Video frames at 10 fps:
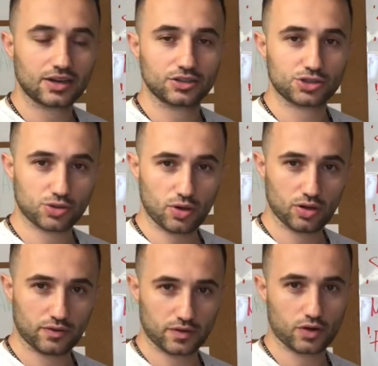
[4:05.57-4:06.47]

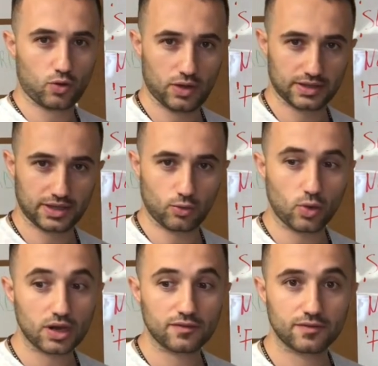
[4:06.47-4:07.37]
control over the quality.
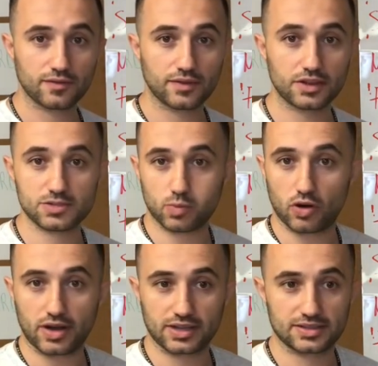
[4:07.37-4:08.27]
What if this
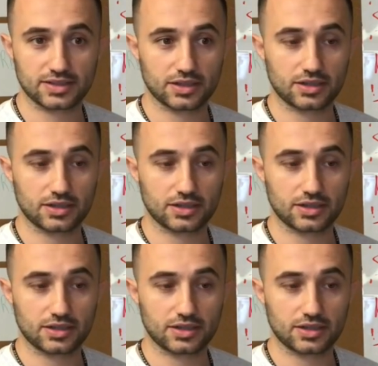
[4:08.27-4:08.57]
product,